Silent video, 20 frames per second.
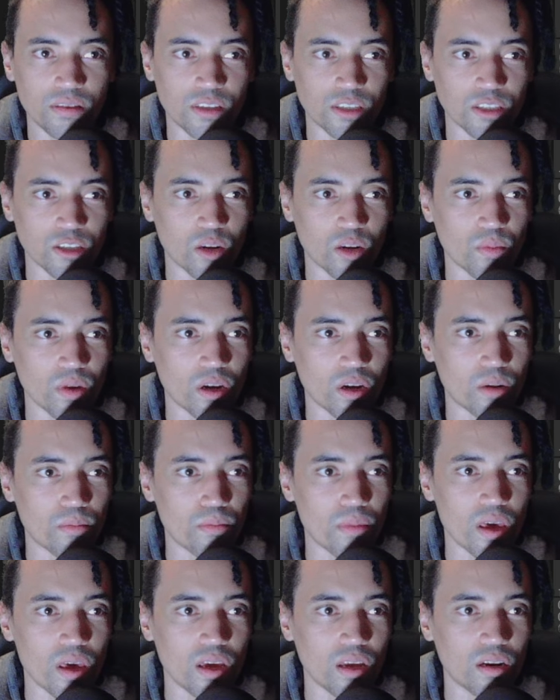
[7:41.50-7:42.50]
is going to be our
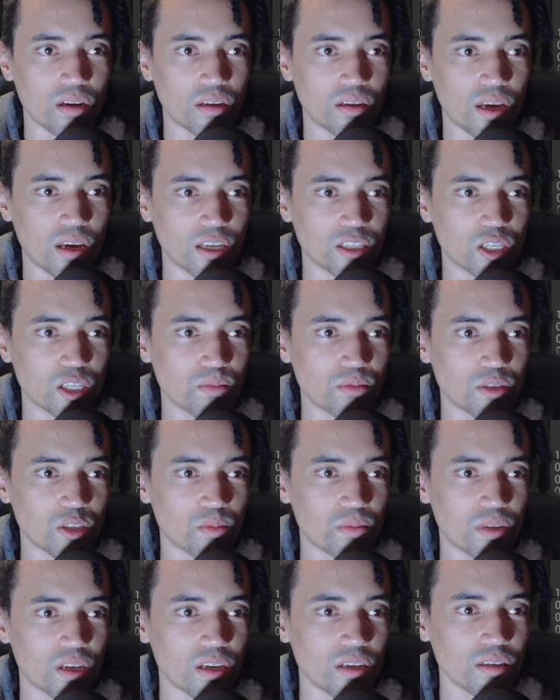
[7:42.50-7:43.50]
main heads up
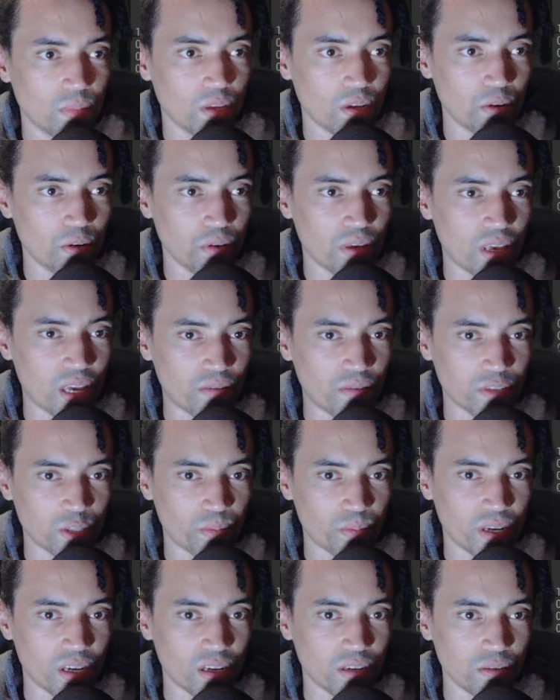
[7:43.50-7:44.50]
display. A new canvas
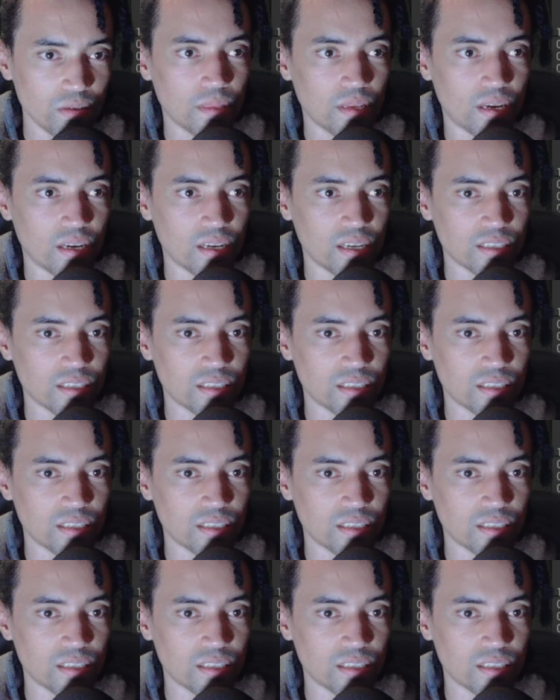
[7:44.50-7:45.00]
panel, I guess an